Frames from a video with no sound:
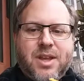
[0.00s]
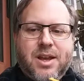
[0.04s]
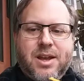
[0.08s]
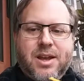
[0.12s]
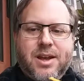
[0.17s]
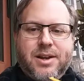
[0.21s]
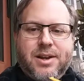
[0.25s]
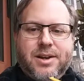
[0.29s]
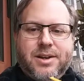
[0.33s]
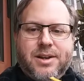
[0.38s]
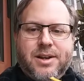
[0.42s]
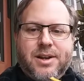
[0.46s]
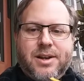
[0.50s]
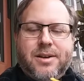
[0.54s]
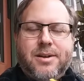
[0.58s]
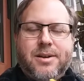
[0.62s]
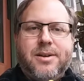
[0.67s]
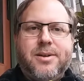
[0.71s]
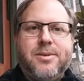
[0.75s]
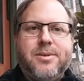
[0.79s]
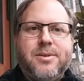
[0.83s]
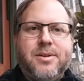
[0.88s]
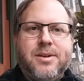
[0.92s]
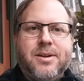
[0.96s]
and
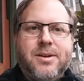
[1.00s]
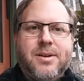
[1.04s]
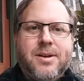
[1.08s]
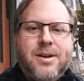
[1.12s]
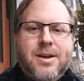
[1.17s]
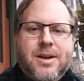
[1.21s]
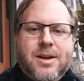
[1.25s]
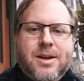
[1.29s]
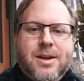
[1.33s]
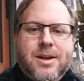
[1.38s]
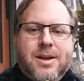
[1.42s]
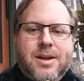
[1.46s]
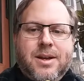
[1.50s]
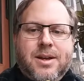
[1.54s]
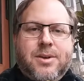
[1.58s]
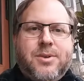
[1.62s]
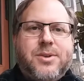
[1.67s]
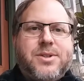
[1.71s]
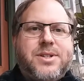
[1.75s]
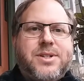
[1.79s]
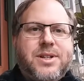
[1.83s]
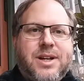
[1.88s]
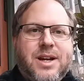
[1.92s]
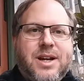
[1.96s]

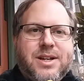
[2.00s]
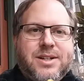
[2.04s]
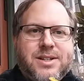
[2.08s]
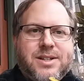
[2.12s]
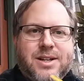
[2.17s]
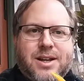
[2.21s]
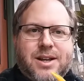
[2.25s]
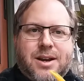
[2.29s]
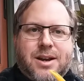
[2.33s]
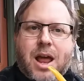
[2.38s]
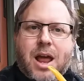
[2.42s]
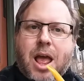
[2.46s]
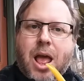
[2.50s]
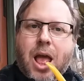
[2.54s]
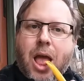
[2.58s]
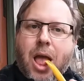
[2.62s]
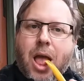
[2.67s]
we'll see you guys again.